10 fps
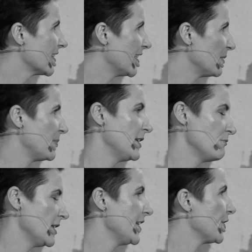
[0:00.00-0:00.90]
like being
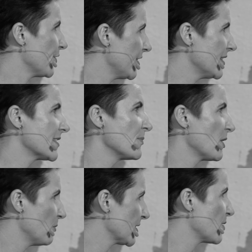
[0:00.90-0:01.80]
really curious
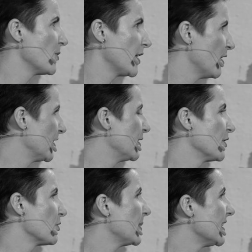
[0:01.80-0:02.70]
about what's going on in
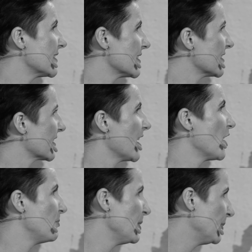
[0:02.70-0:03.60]
other places and
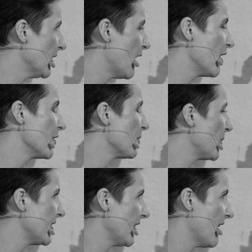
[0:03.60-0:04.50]
how people are the
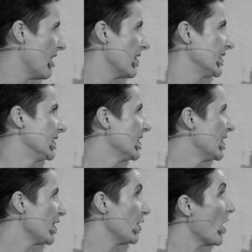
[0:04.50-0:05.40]
way they are, and
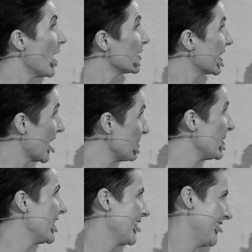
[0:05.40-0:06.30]
how can I
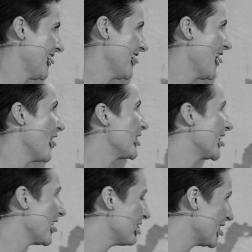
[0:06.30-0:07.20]
be like that? How
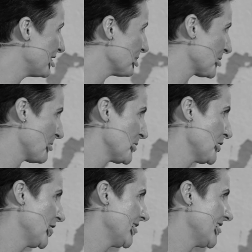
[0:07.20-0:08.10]
can I find those
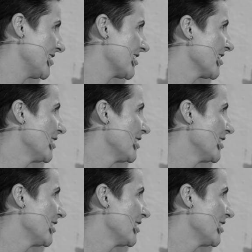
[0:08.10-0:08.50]
opportunities?